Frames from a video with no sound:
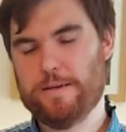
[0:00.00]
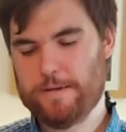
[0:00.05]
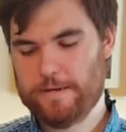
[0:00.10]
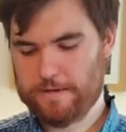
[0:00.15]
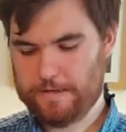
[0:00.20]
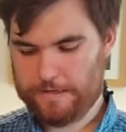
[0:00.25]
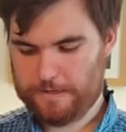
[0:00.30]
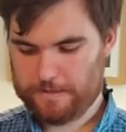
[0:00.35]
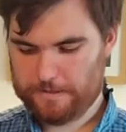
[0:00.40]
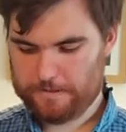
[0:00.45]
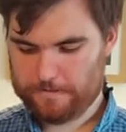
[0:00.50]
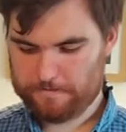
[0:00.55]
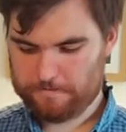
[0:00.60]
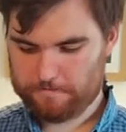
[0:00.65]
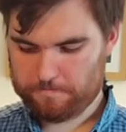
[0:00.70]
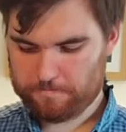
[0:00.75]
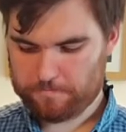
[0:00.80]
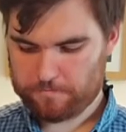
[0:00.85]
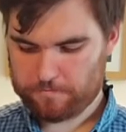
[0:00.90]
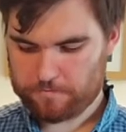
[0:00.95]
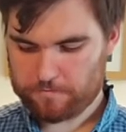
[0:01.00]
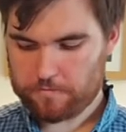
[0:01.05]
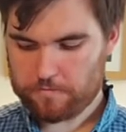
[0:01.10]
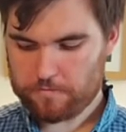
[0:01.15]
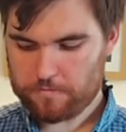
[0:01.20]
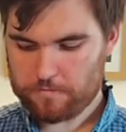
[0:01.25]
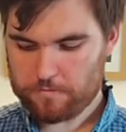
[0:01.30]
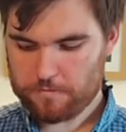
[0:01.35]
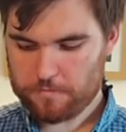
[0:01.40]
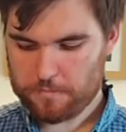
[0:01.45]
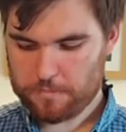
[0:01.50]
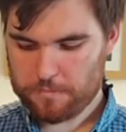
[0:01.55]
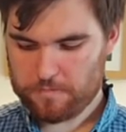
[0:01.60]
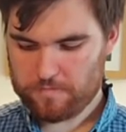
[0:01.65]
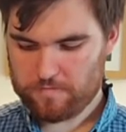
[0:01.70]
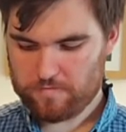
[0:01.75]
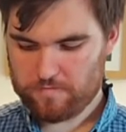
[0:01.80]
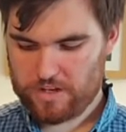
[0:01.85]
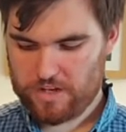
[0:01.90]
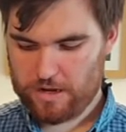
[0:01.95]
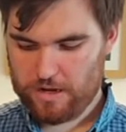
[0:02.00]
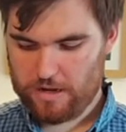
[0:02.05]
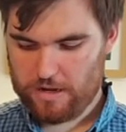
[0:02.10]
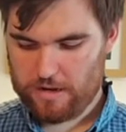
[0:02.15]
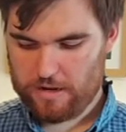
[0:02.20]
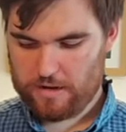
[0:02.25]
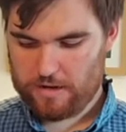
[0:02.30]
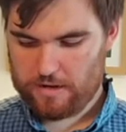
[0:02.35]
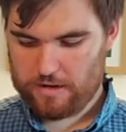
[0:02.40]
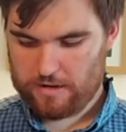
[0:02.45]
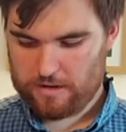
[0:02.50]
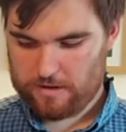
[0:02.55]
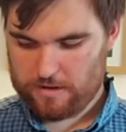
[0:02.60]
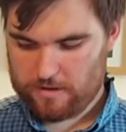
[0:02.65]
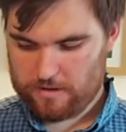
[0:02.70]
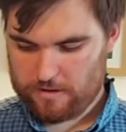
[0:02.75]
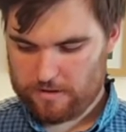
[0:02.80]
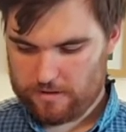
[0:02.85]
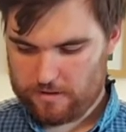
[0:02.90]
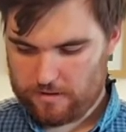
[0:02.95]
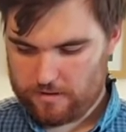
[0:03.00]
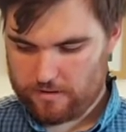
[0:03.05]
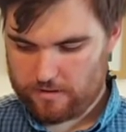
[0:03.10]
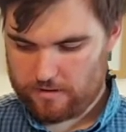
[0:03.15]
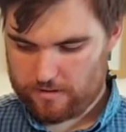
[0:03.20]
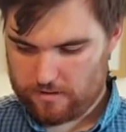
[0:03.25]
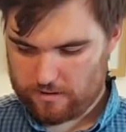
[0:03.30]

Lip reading: No one is speaking in this clip.